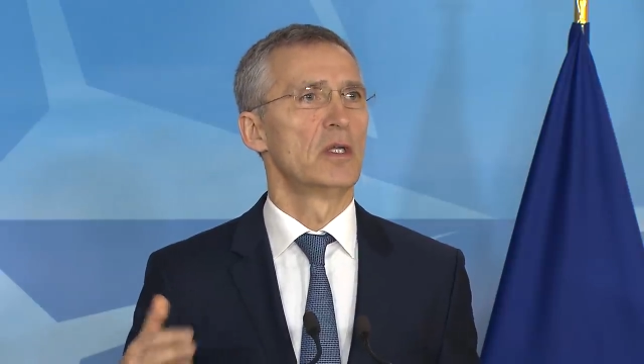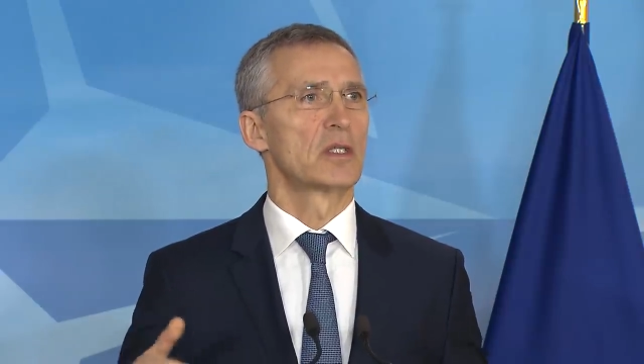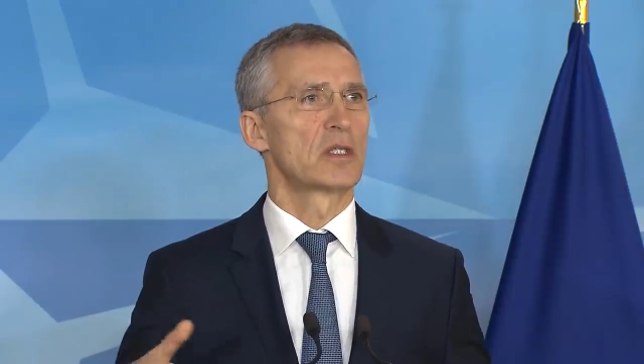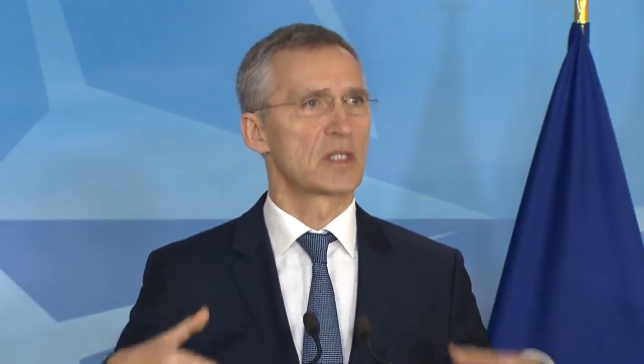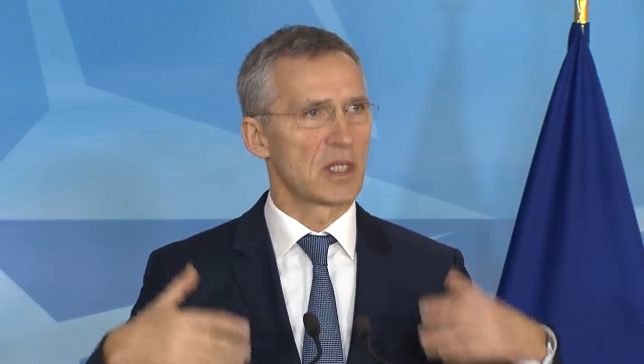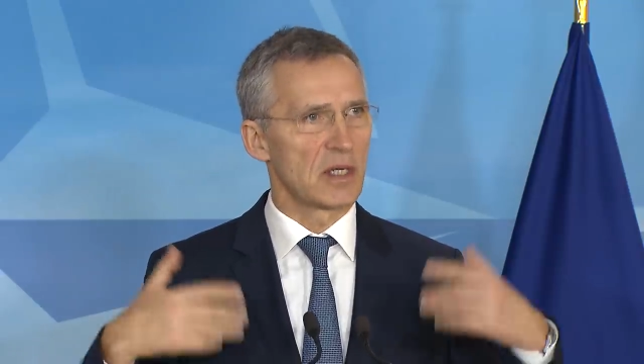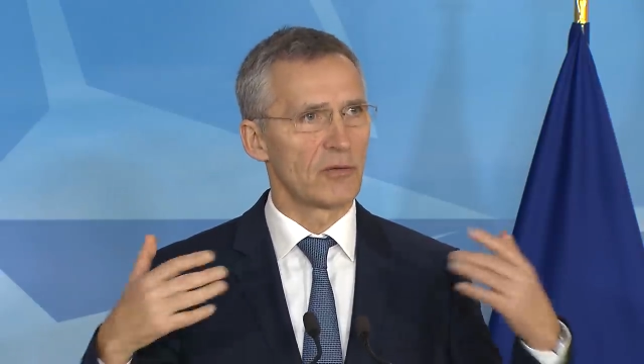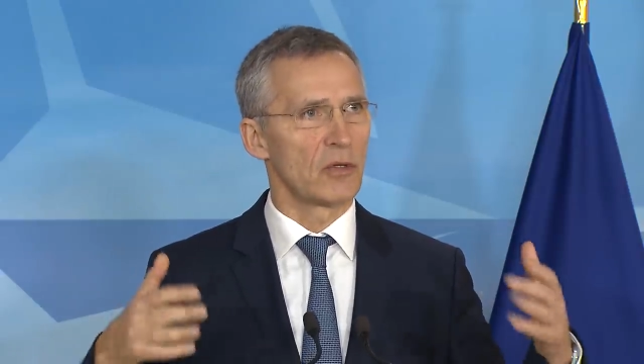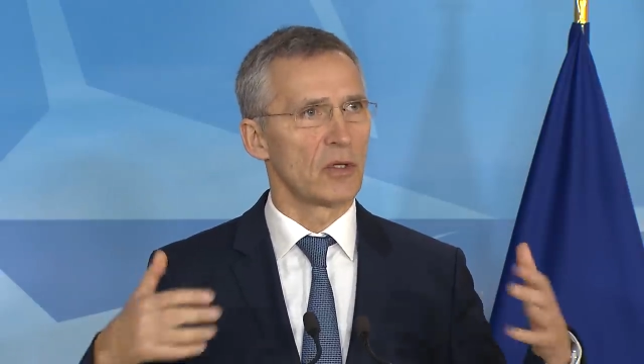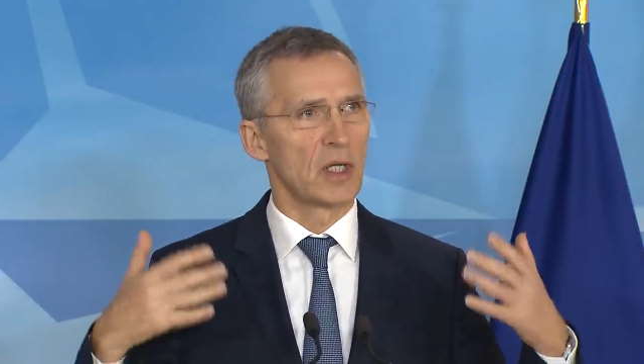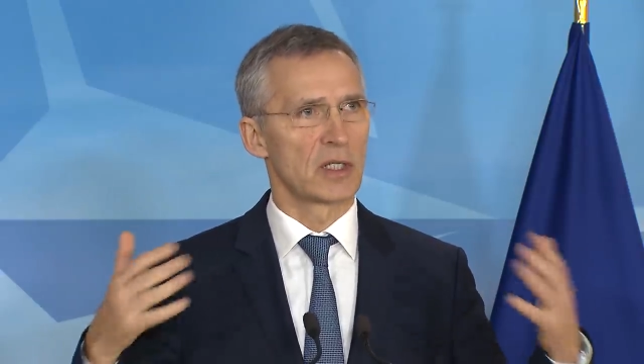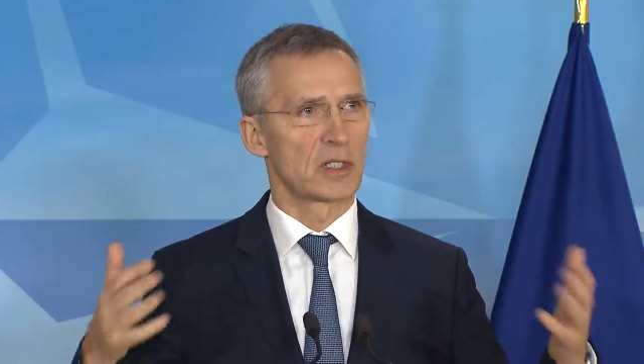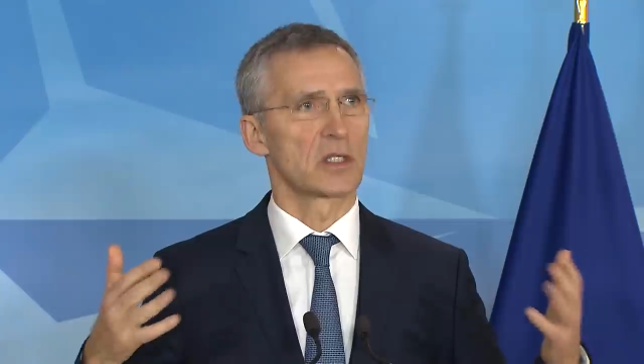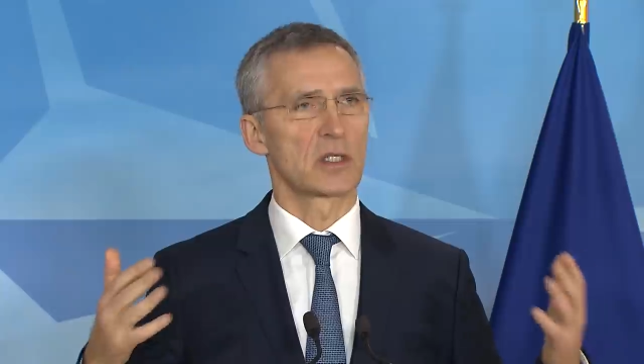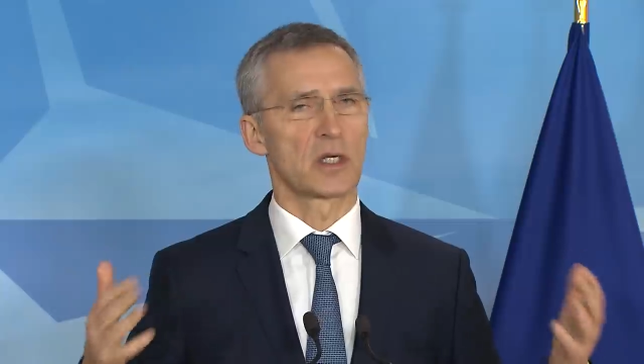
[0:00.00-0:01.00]
several
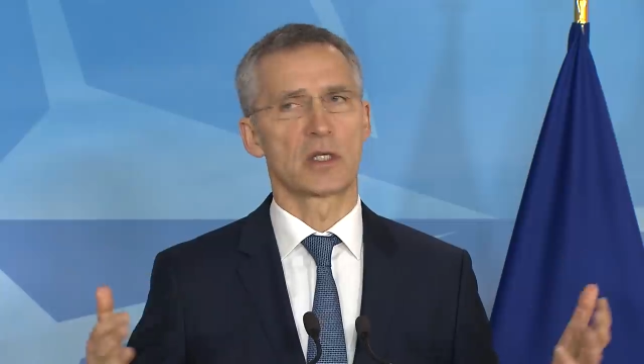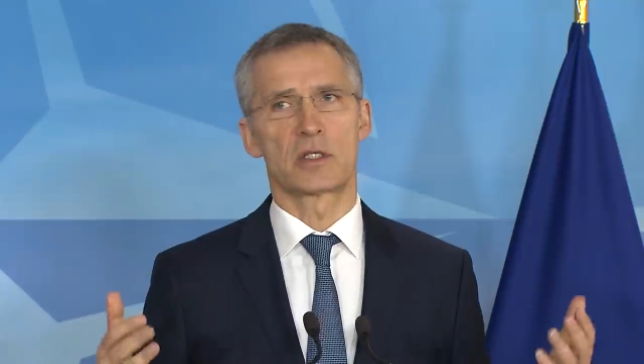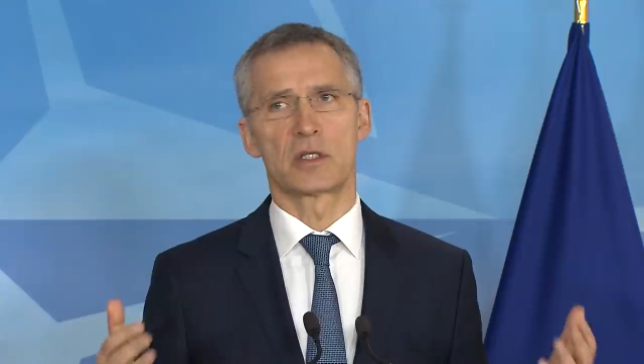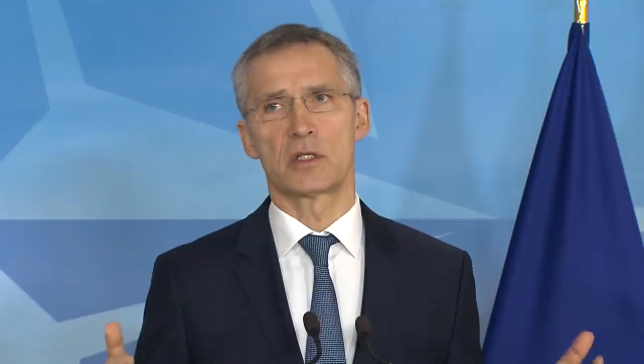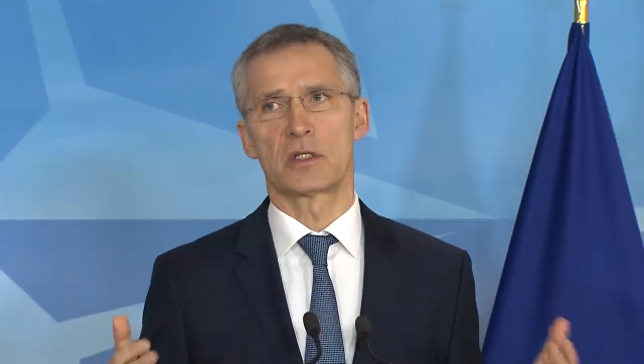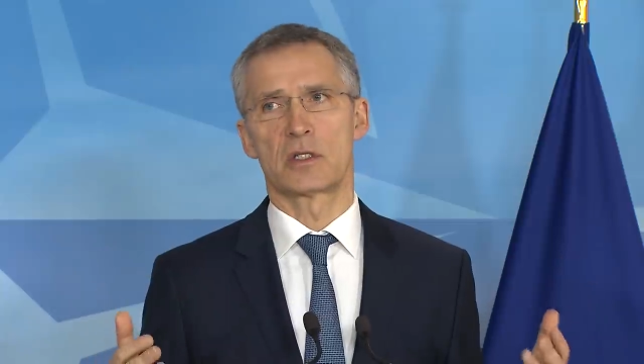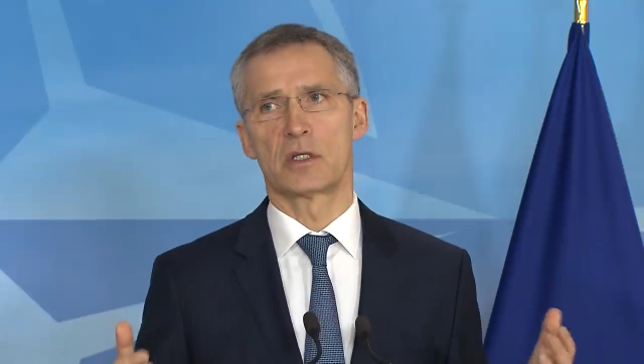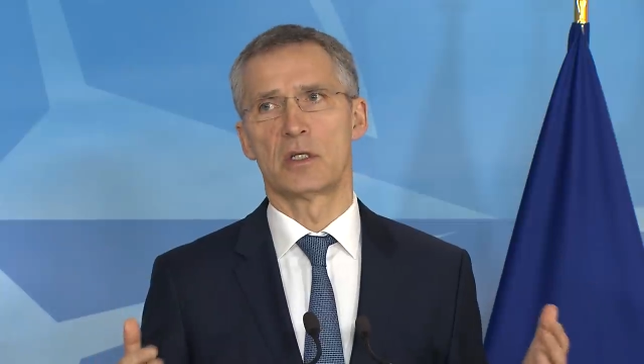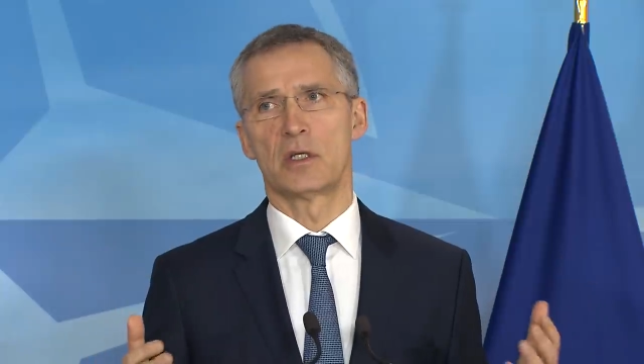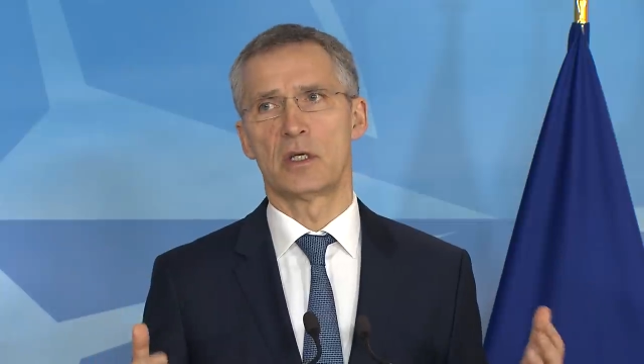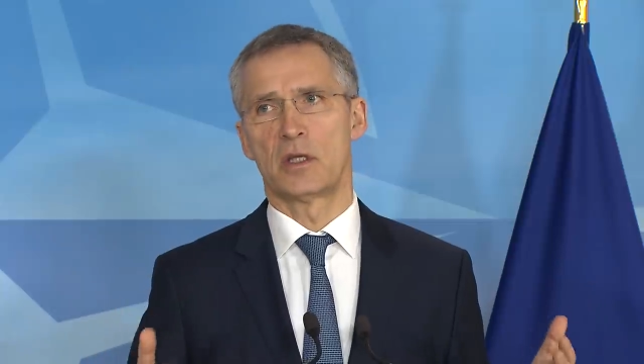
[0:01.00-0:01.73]
exercises,